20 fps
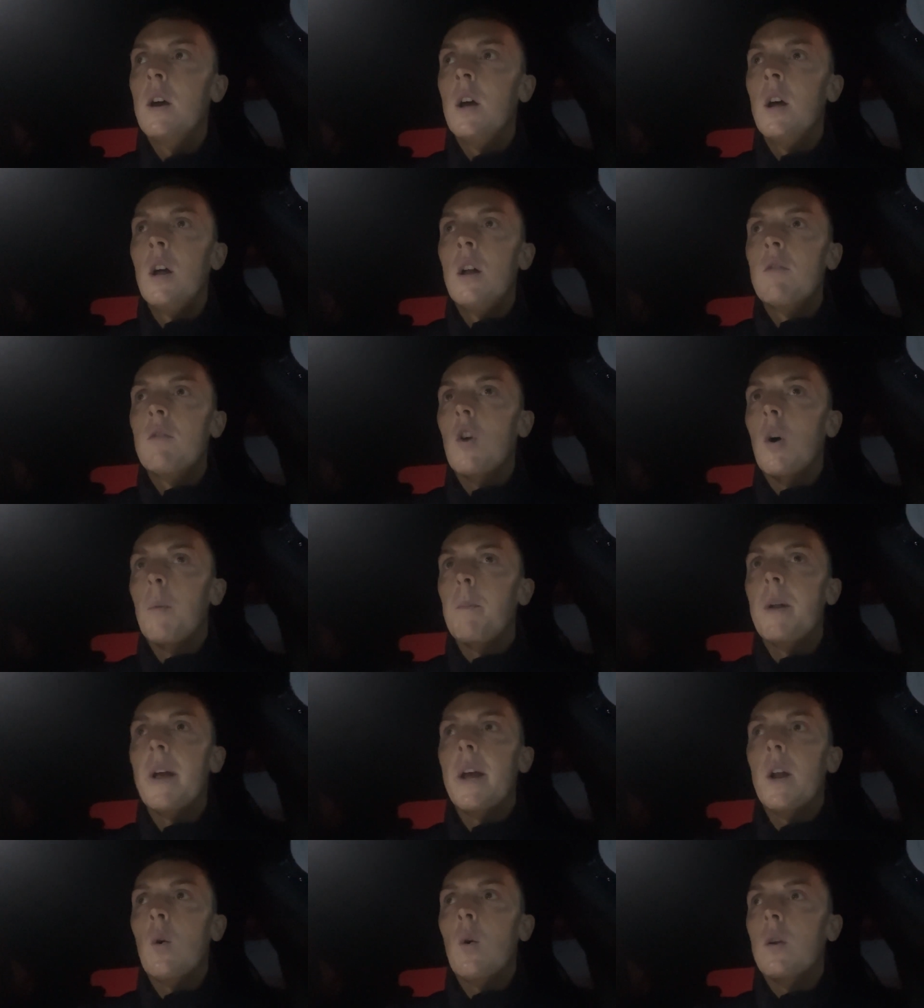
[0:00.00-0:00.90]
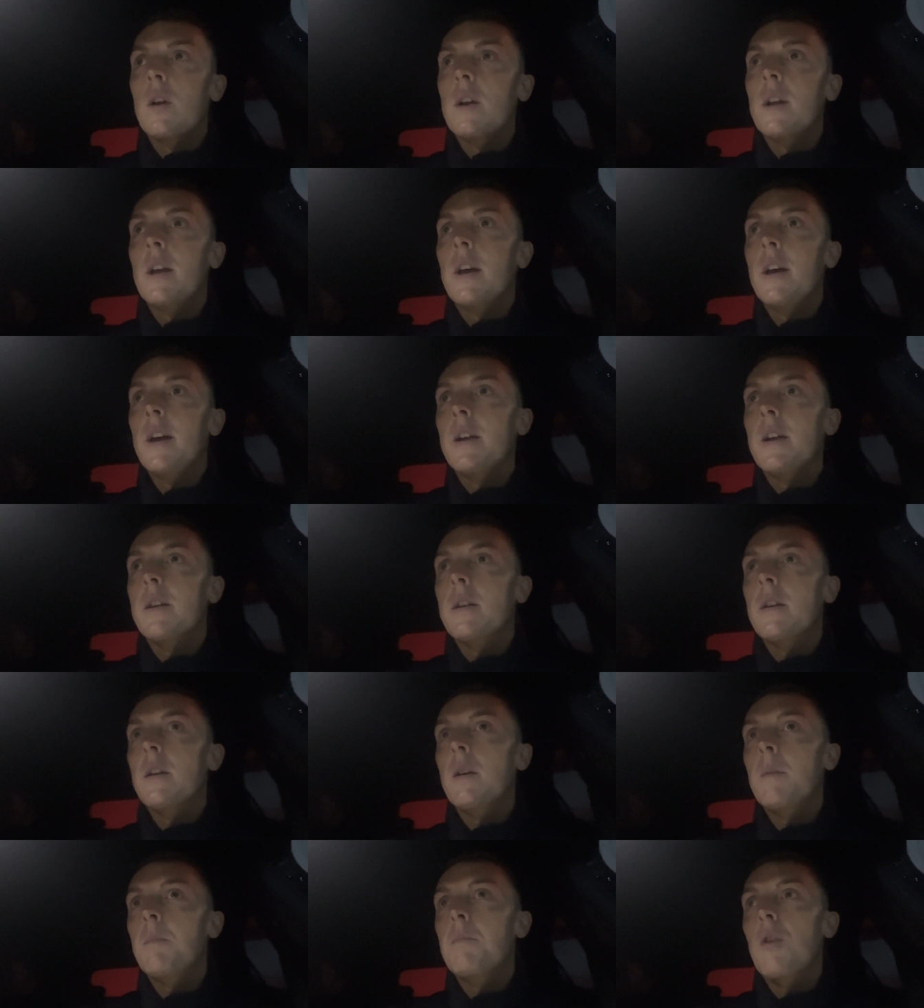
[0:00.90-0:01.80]
got Panatta kit,
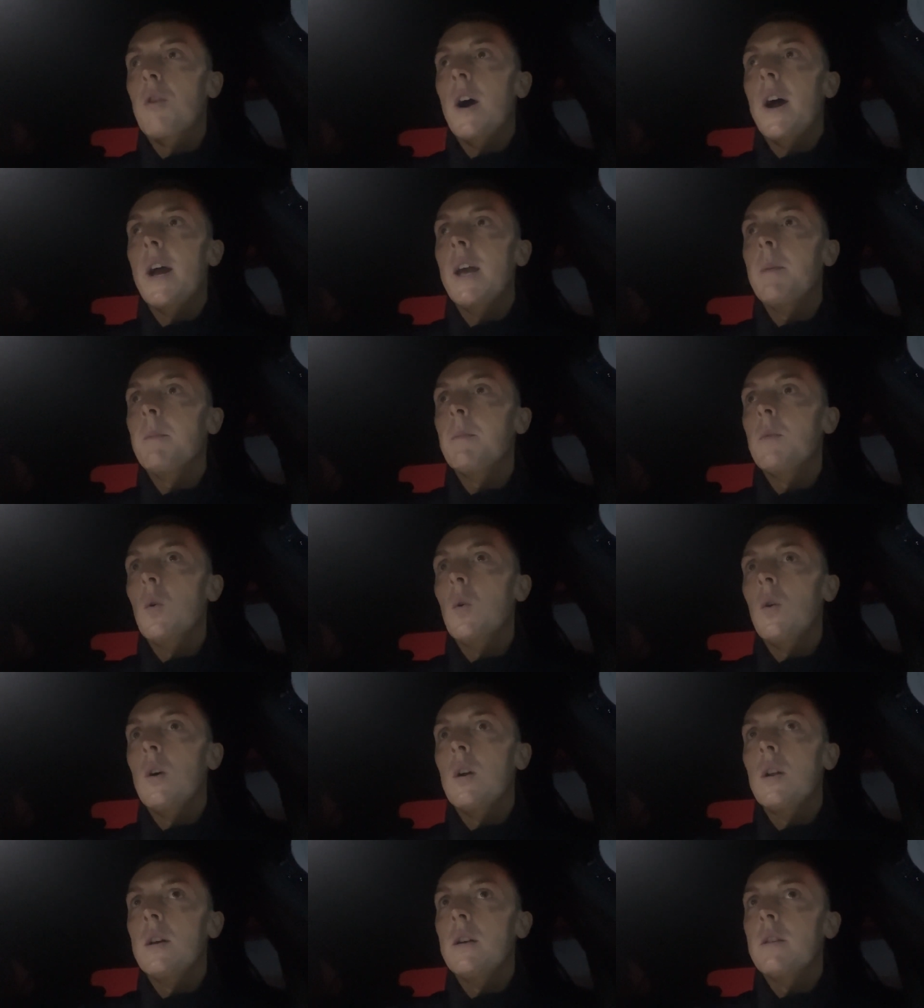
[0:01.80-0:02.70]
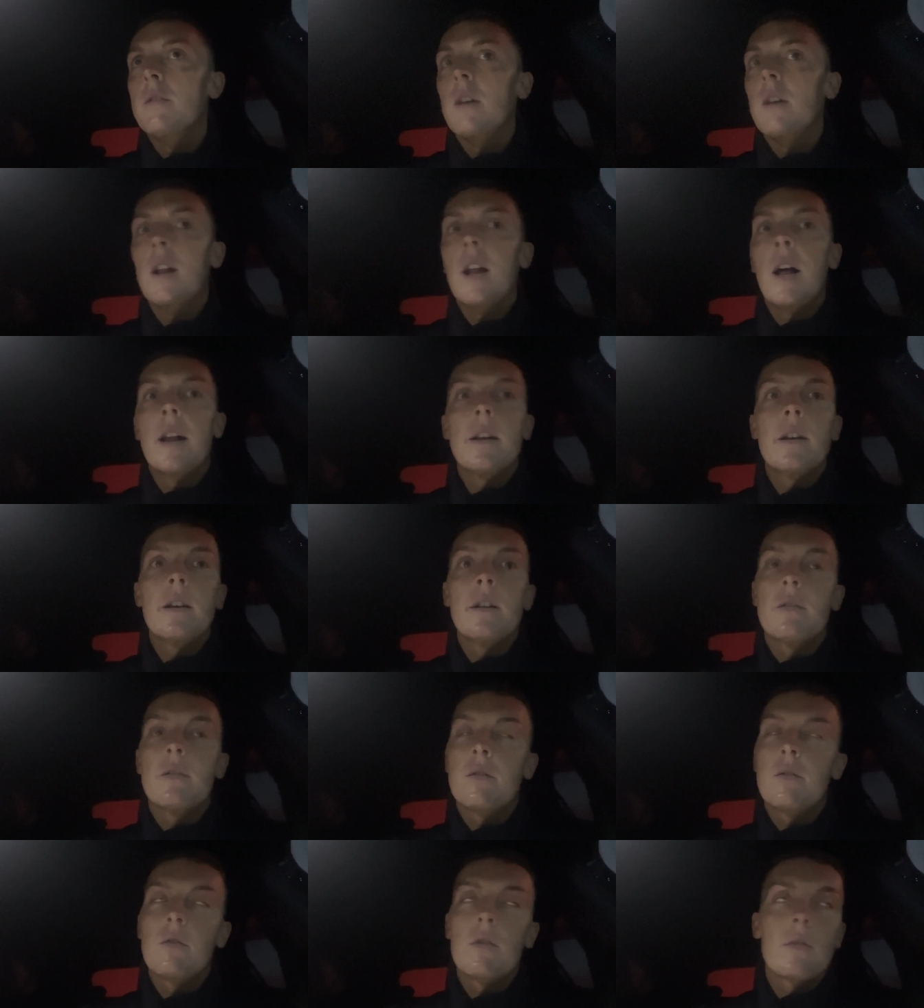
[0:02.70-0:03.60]
Prime, Nautilus,
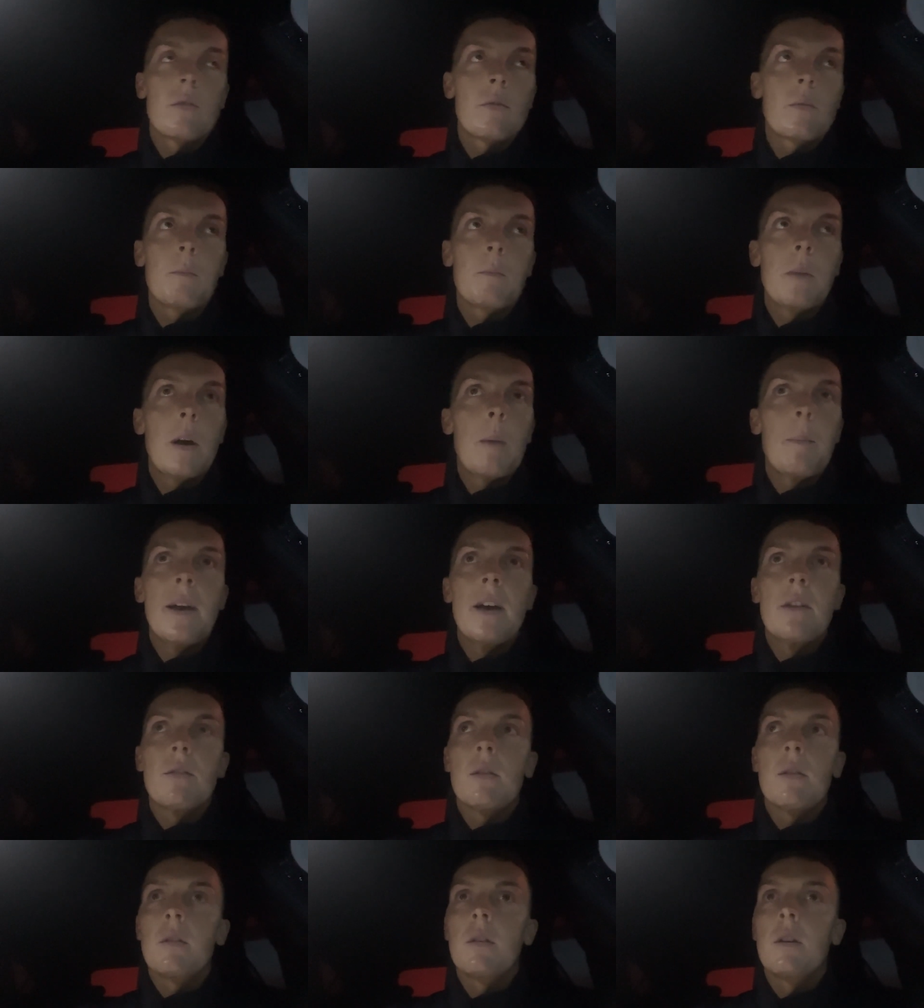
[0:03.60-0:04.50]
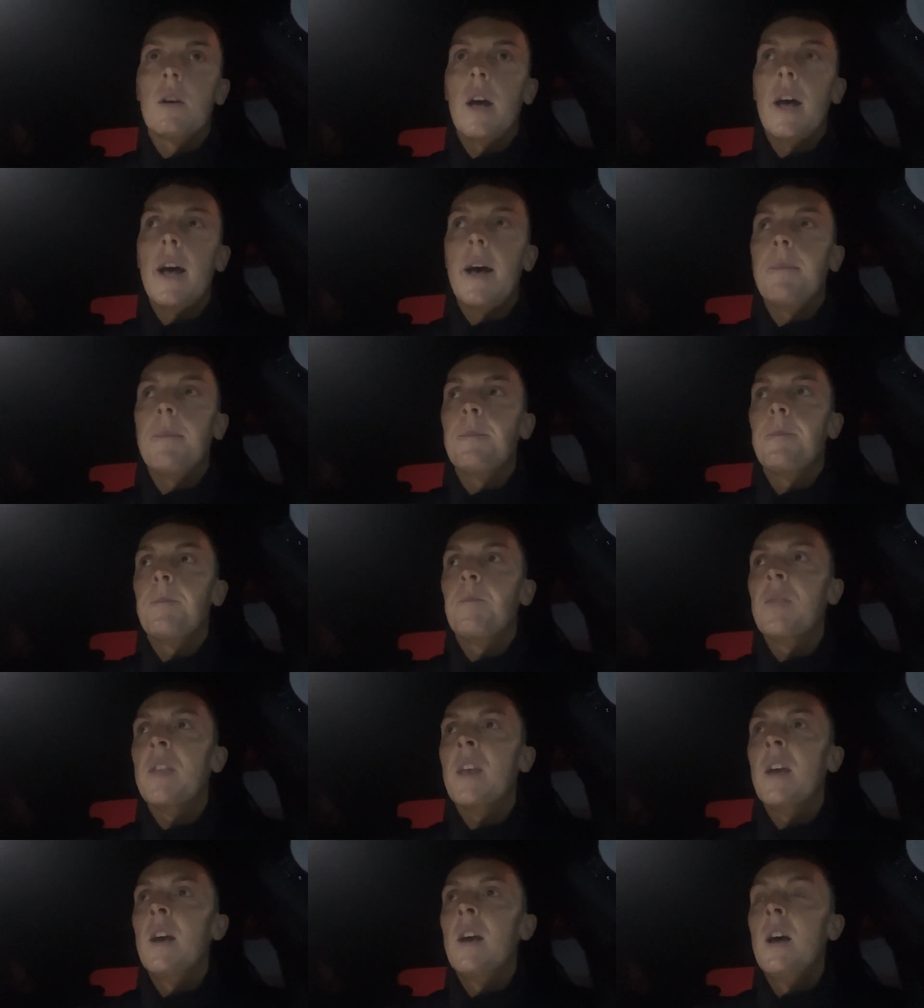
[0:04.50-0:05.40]
Atlantis, just amazing. Um,
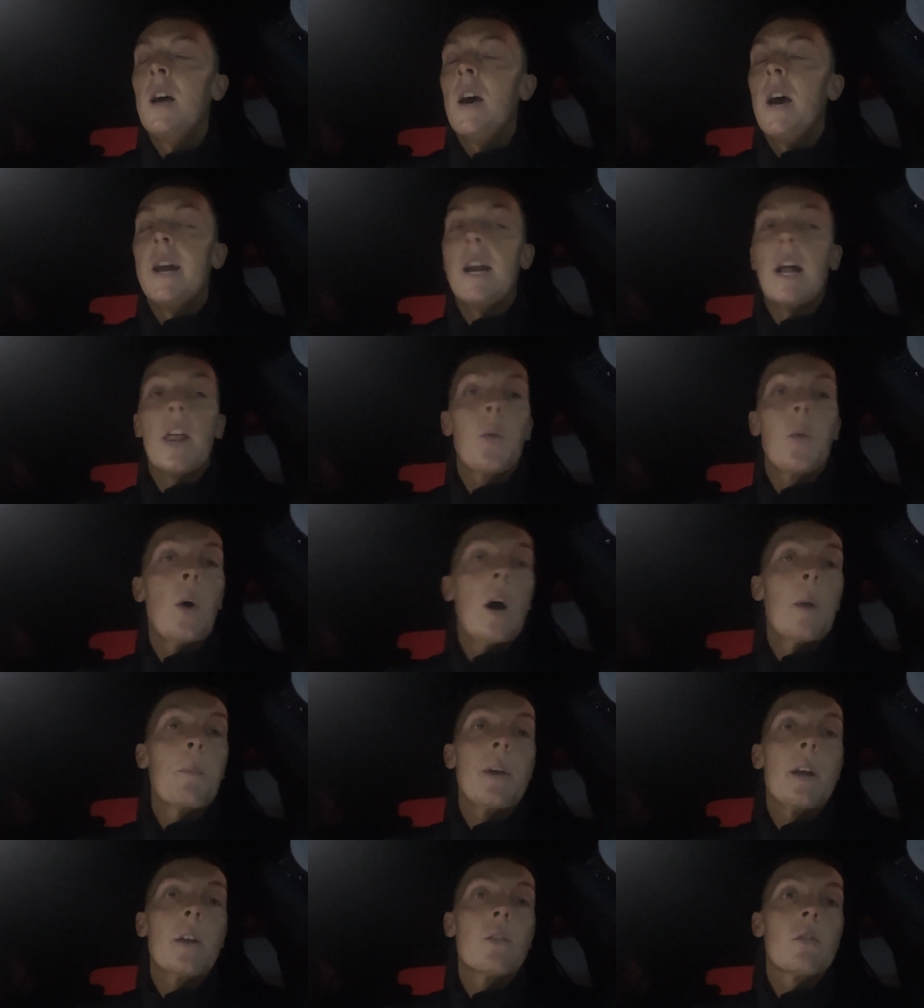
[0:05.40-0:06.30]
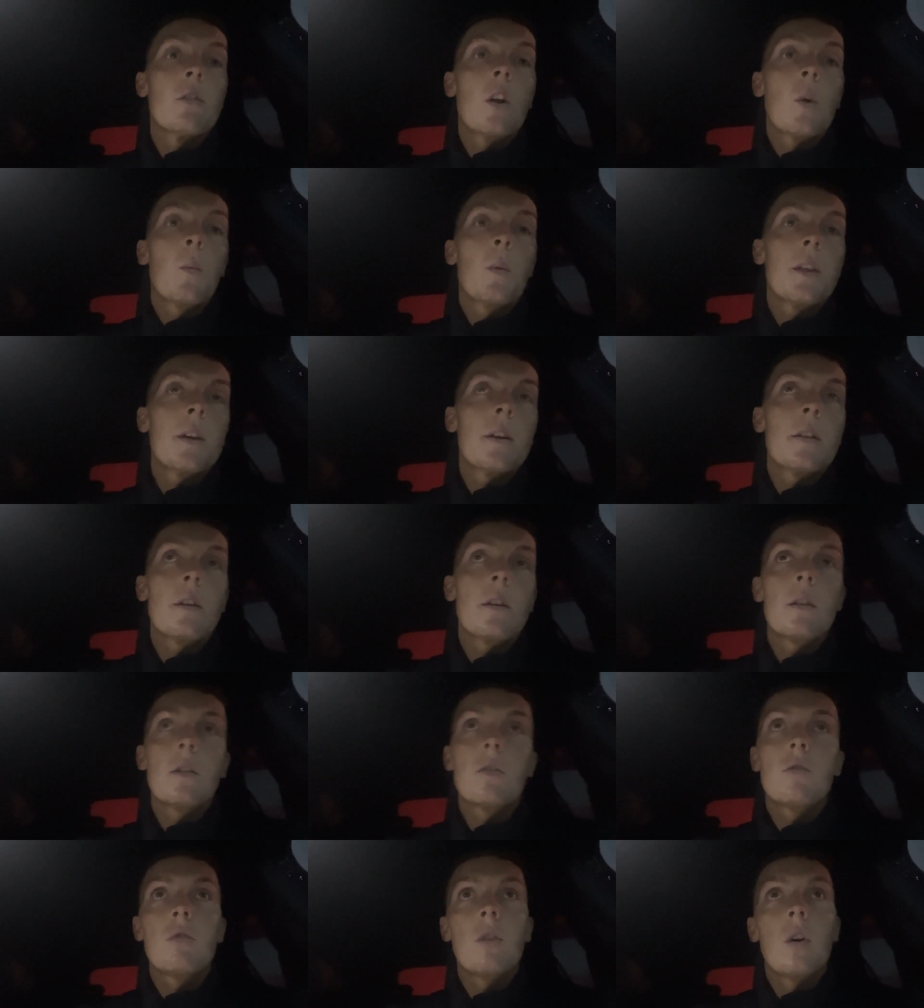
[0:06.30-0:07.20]
and I thought I'd bring us along with it.
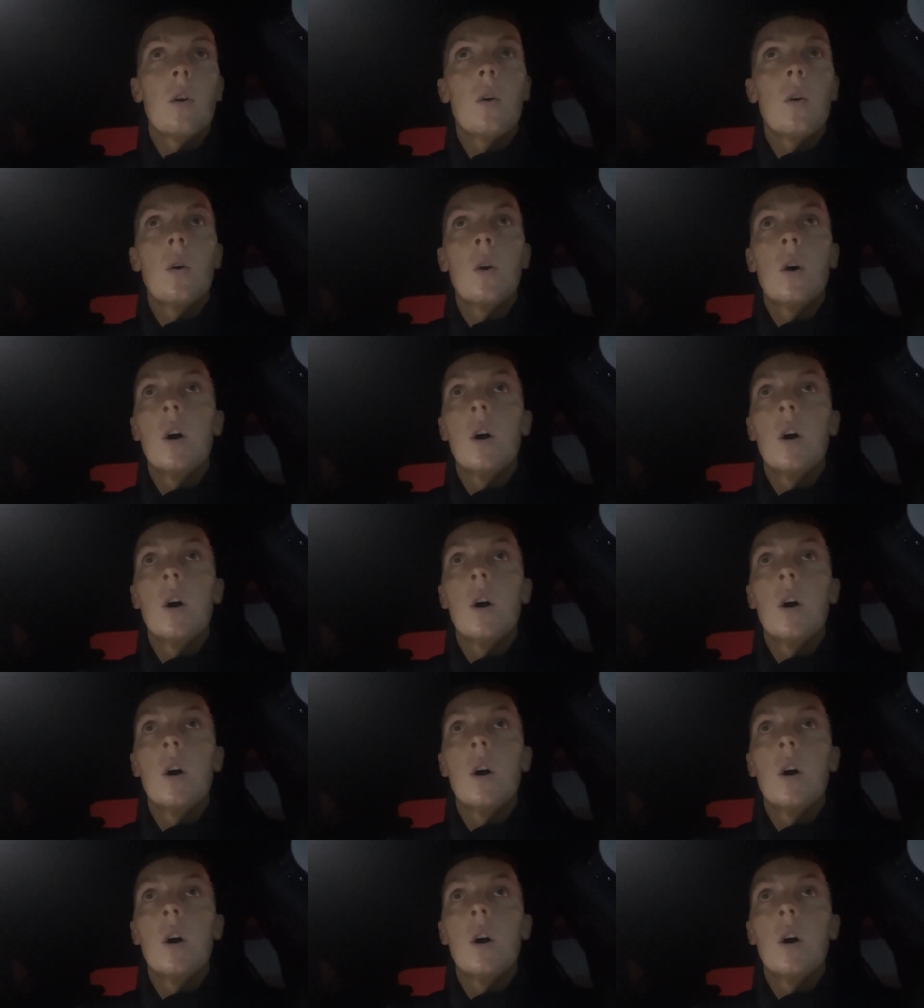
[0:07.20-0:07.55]
So